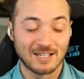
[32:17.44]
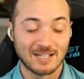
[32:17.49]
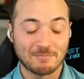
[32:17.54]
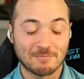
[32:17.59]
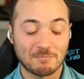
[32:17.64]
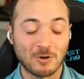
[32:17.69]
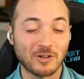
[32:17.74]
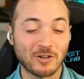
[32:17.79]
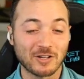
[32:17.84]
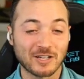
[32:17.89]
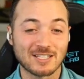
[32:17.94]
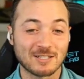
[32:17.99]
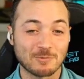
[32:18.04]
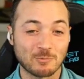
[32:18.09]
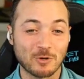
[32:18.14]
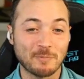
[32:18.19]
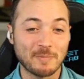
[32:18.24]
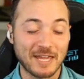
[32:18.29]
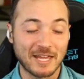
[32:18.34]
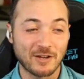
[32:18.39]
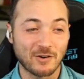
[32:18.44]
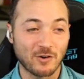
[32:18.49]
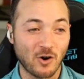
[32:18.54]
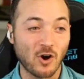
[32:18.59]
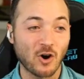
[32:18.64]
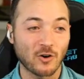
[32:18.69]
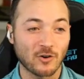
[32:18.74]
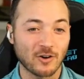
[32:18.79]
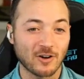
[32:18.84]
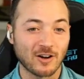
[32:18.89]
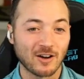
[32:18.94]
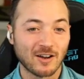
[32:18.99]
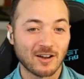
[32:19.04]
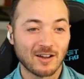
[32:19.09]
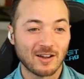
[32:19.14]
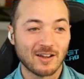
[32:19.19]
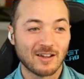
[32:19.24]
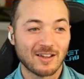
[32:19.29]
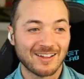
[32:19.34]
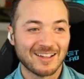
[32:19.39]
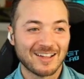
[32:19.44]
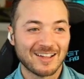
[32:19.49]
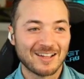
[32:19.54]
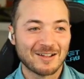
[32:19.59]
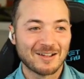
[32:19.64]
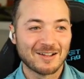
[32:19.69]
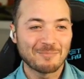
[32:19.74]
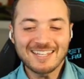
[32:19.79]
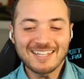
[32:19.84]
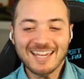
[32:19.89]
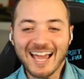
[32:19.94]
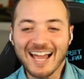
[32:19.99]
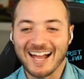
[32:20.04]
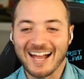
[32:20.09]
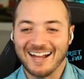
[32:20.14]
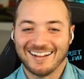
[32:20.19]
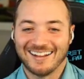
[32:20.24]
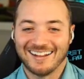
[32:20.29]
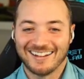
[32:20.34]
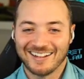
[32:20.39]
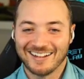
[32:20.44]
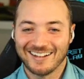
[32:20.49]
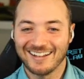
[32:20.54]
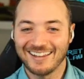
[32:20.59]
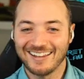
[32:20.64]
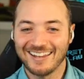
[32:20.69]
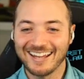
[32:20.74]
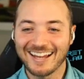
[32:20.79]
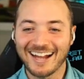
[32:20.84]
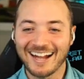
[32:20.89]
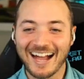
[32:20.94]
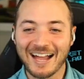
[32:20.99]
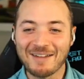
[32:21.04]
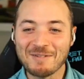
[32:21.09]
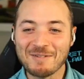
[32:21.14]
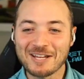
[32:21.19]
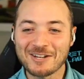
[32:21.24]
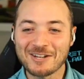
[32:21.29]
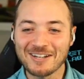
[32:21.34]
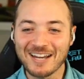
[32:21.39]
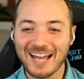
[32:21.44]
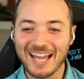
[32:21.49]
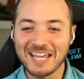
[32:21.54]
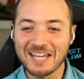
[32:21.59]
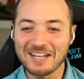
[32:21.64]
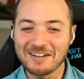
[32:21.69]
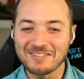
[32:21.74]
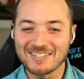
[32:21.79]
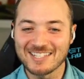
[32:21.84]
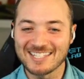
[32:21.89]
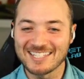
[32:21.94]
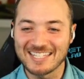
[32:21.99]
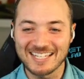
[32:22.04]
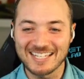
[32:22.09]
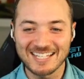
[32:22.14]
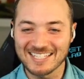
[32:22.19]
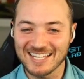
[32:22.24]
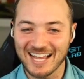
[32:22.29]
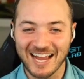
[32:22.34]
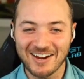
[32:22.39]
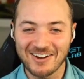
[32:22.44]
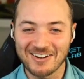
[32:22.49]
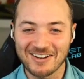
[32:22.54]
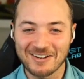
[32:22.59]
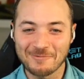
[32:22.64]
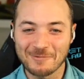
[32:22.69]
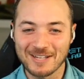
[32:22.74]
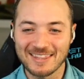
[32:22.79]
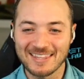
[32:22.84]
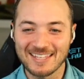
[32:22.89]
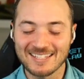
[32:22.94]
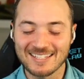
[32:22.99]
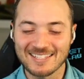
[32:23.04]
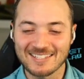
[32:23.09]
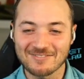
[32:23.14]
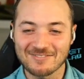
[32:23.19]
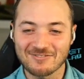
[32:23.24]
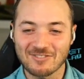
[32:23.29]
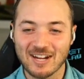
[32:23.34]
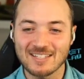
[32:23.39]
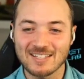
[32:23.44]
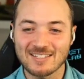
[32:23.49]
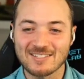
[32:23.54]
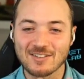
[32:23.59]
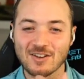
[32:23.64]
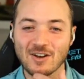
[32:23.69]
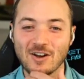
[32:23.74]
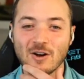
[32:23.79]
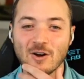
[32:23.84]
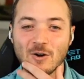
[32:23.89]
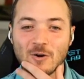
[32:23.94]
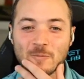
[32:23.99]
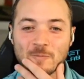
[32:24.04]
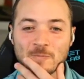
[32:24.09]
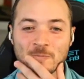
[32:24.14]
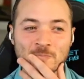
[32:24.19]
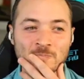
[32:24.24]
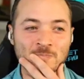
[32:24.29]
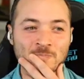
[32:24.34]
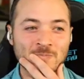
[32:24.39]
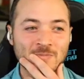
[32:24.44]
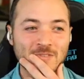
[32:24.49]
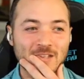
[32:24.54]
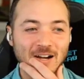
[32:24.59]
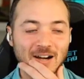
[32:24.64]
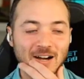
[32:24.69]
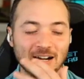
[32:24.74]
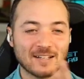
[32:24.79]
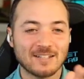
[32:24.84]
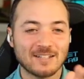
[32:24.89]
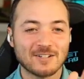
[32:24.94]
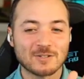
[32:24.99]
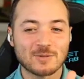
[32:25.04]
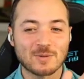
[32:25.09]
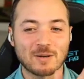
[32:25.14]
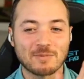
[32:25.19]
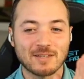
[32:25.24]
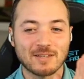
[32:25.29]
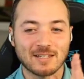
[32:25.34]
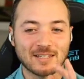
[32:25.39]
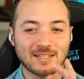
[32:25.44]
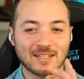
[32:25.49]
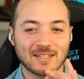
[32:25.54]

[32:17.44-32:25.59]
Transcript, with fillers: mulligans would make it harder. But yeah, like, I mean, couldn't I hit six iron and win this? Right. So, all right, here's Wait, what I'm thinking. But you